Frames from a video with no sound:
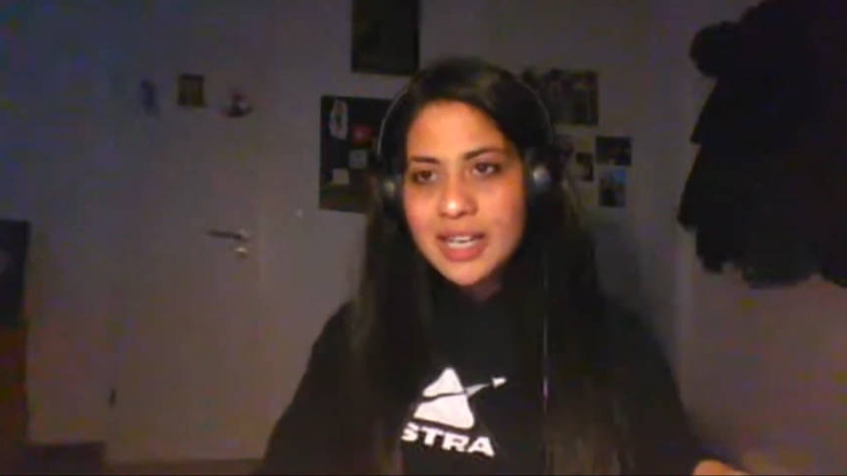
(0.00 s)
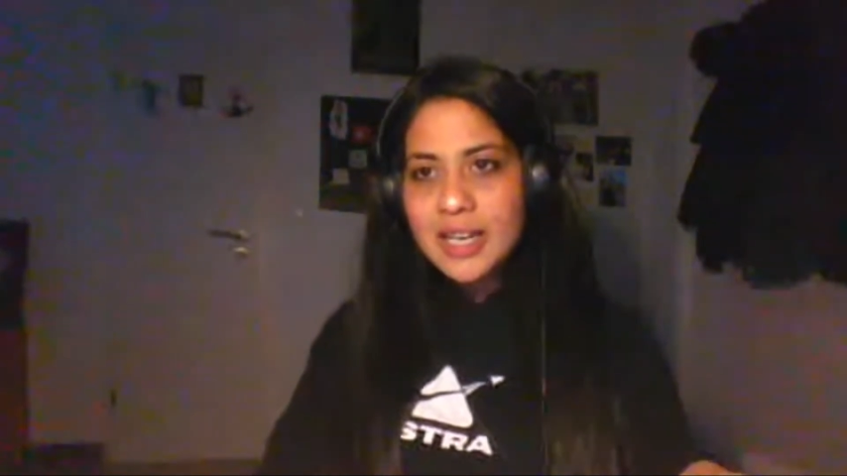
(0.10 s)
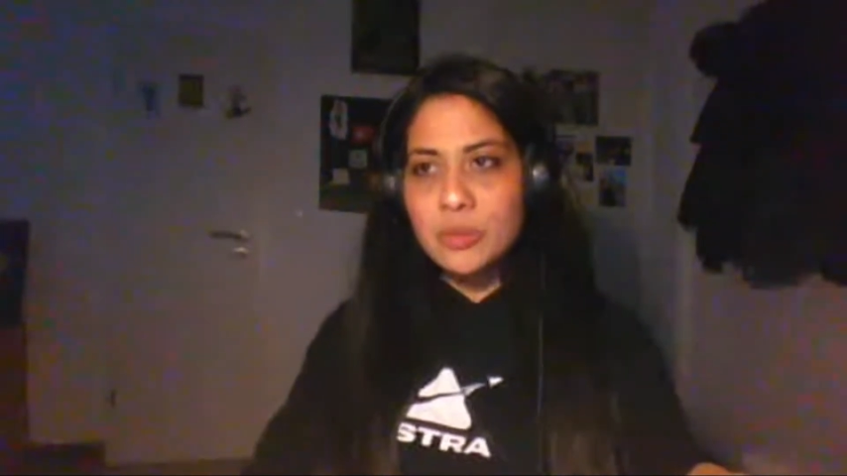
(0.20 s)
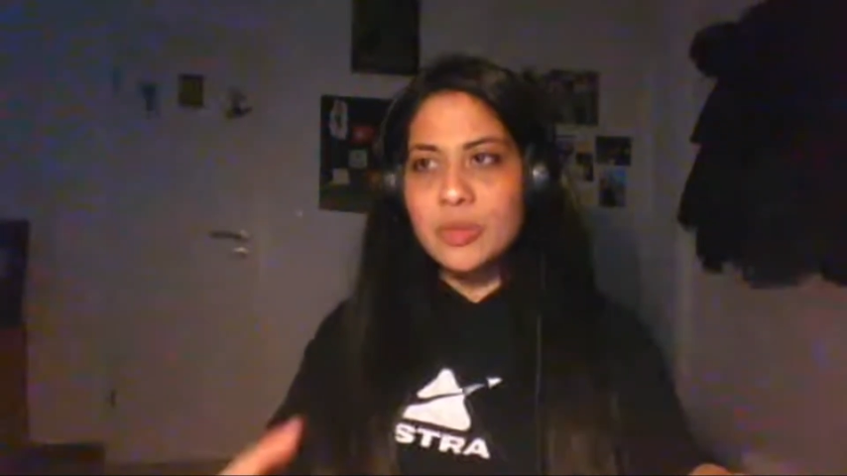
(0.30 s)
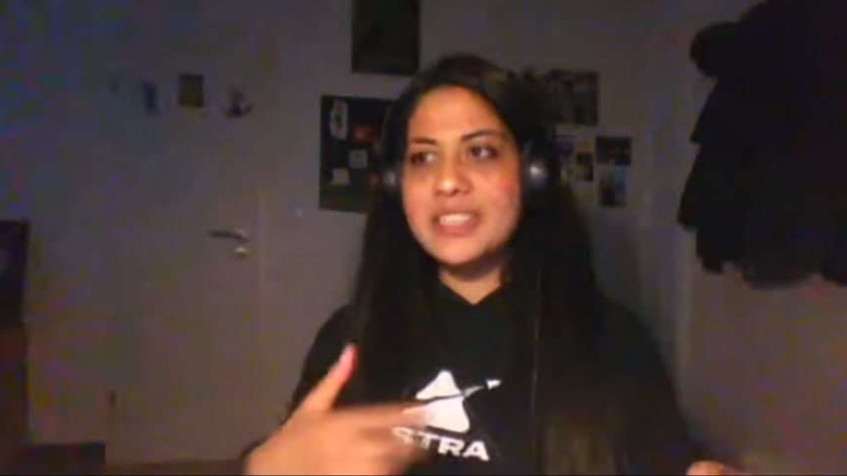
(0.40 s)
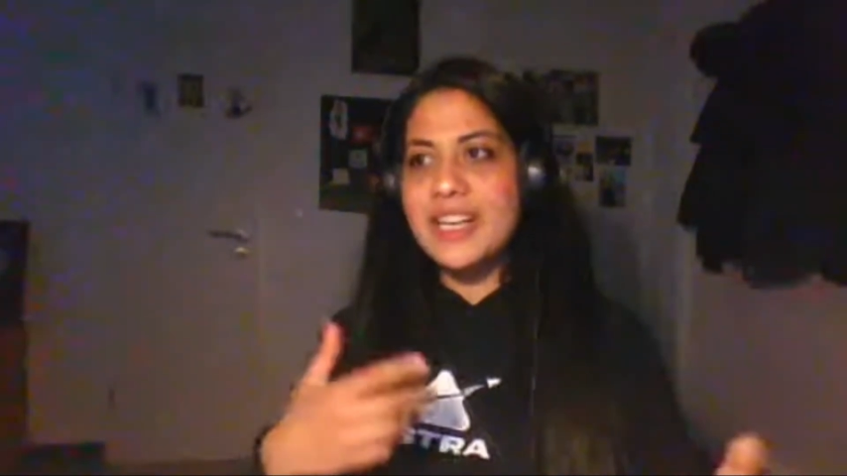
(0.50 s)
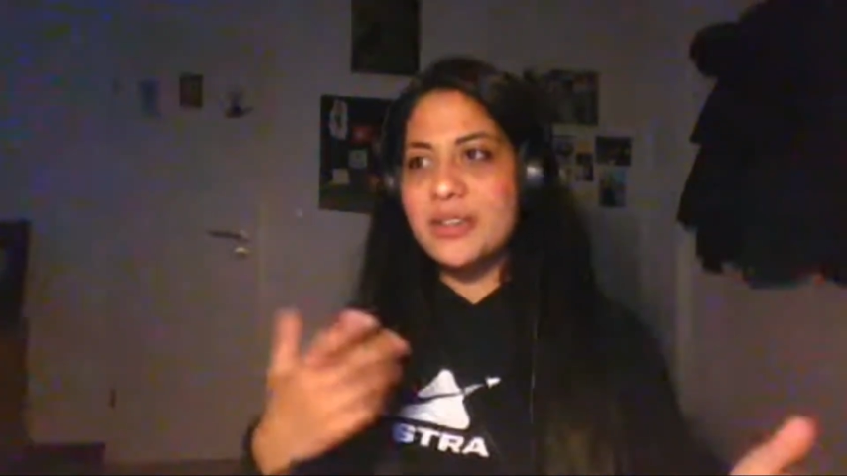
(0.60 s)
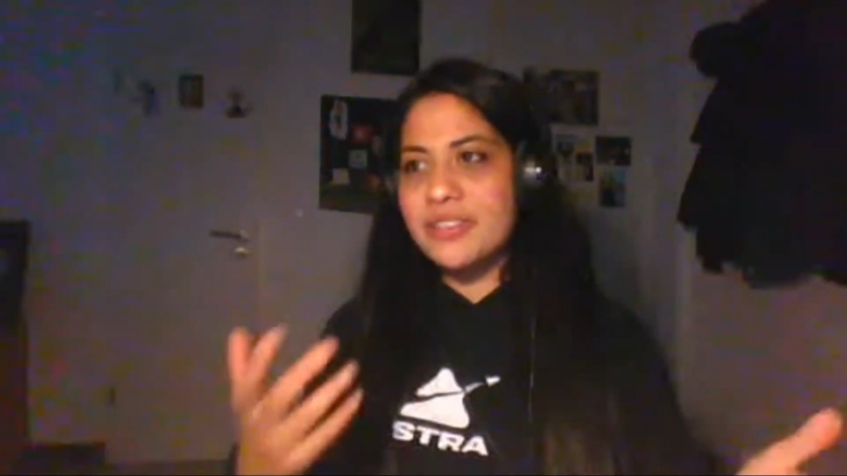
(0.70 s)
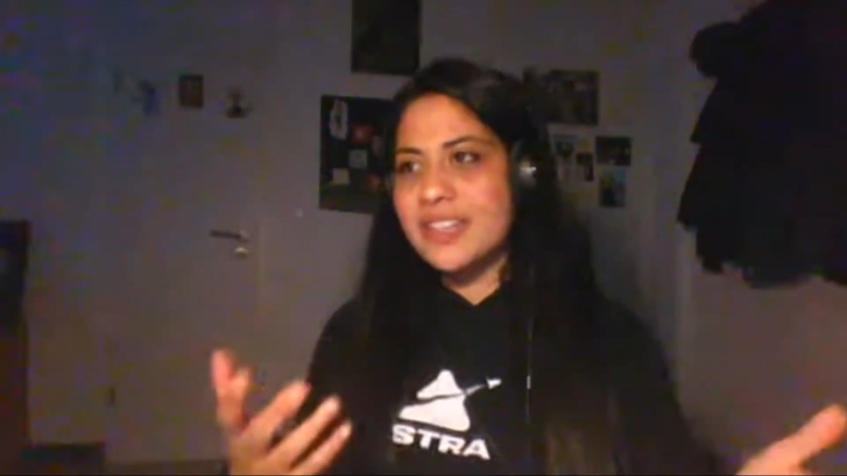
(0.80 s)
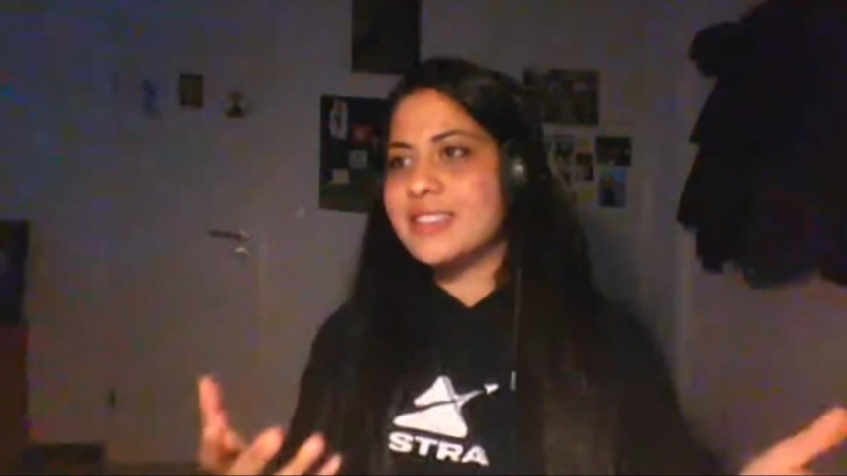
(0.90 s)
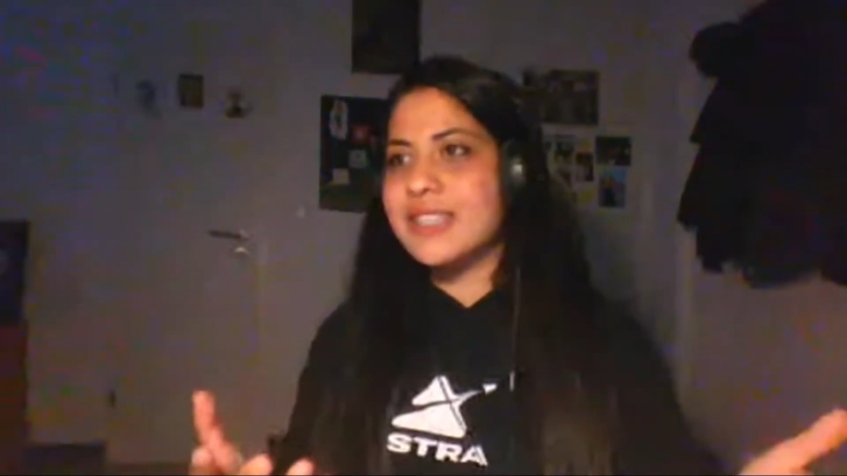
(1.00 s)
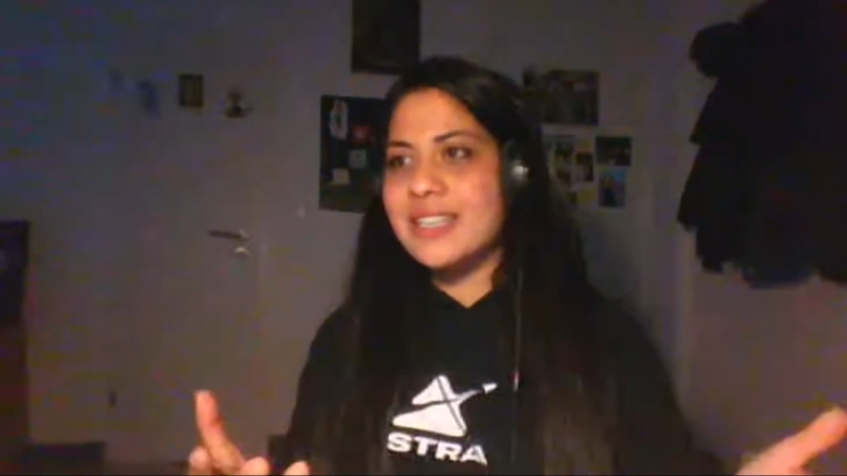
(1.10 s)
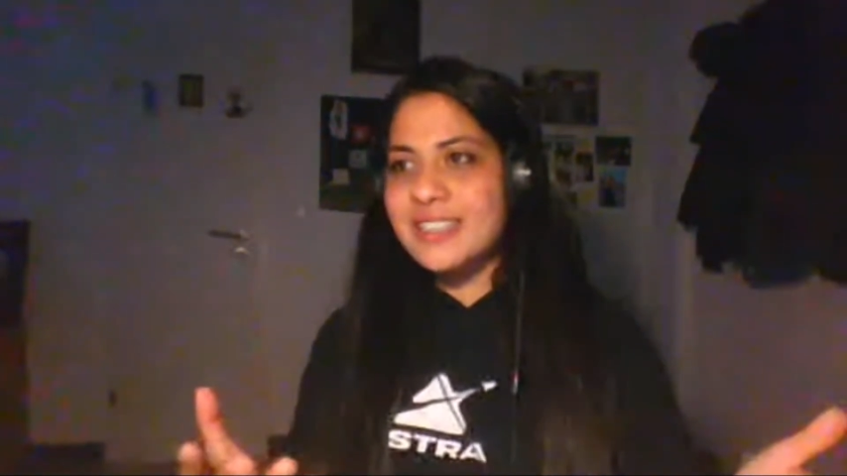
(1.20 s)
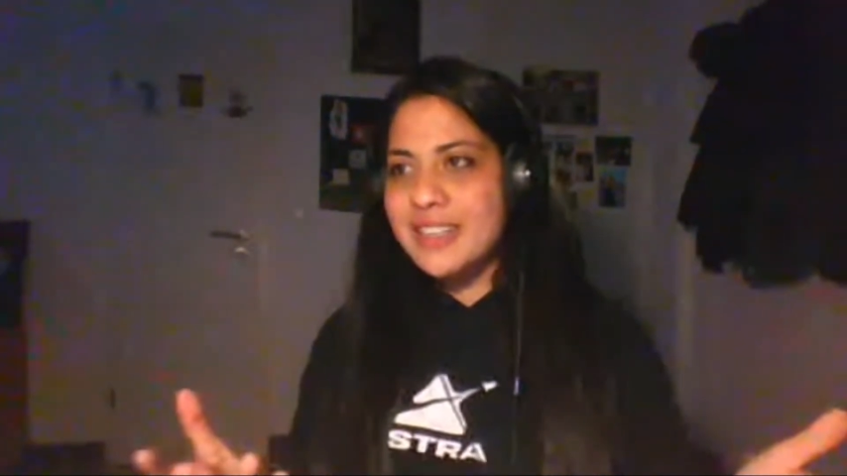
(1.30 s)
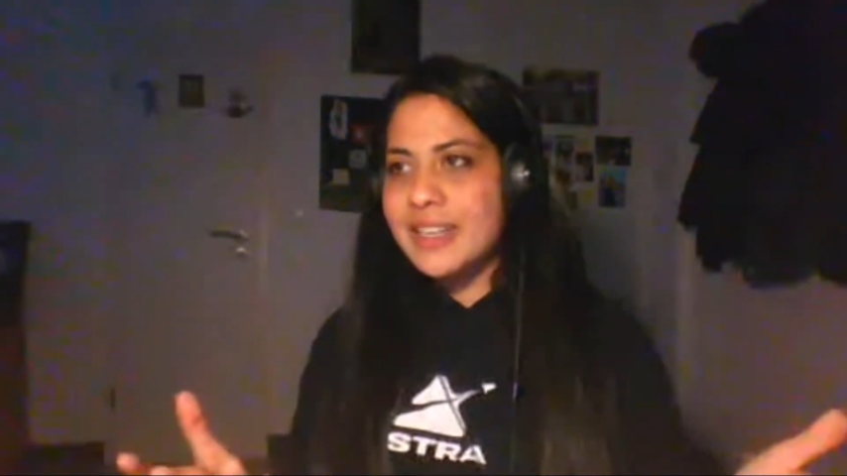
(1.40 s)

and what kind of anxiety they